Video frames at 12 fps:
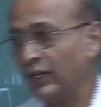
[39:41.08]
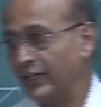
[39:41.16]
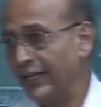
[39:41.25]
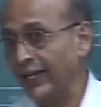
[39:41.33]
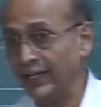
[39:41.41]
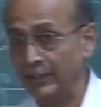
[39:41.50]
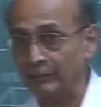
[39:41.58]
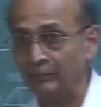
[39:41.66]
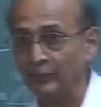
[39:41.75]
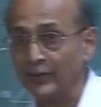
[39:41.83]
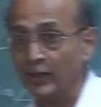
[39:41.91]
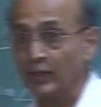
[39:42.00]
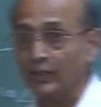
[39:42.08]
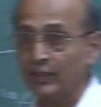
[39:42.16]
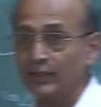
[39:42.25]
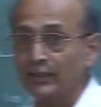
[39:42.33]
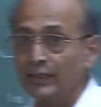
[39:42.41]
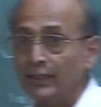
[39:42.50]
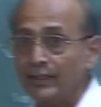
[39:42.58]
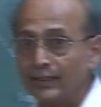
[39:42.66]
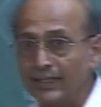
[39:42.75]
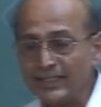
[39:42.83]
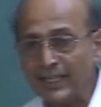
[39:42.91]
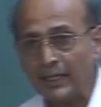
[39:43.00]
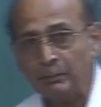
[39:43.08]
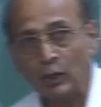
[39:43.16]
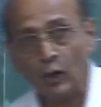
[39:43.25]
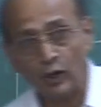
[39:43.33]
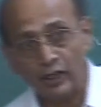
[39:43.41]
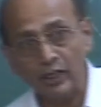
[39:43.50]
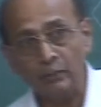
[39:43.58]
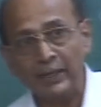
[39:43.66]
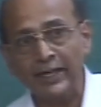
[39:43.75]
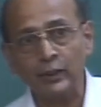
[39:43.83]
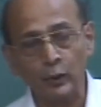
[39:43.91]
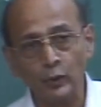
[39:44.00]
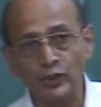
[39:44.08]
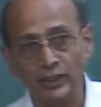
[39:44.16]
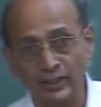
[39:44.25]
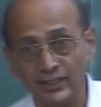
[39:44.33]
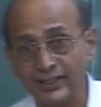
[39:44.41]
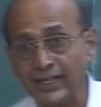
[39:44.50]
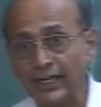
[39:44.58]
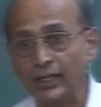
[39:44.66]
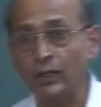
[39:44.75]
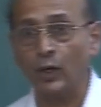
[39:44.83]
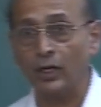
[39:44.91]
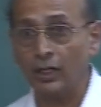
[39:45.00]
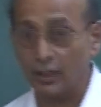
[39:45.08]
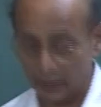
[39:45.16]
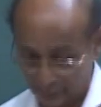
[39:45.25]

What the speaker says: k. This can be ordered by inclusion. The standard order